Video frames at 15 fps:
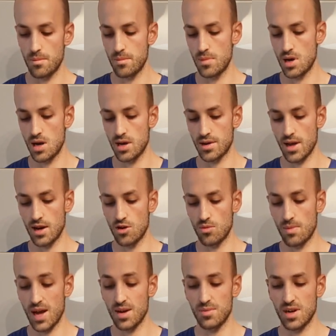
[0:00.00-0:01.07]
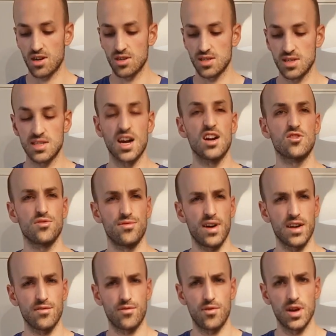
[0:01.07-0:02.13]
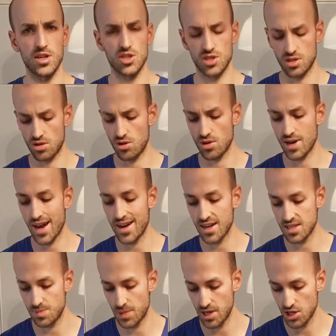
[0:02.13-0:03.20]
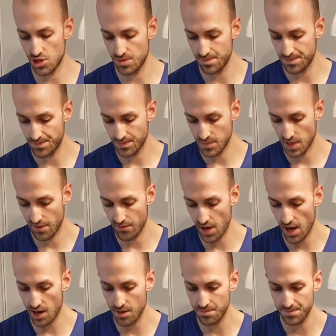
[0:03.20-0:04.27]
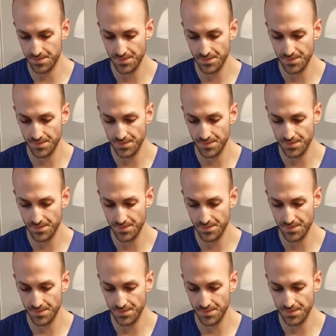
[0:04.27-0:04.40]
but I don't mind because it's hard to find fresh organic spinach in Vienna.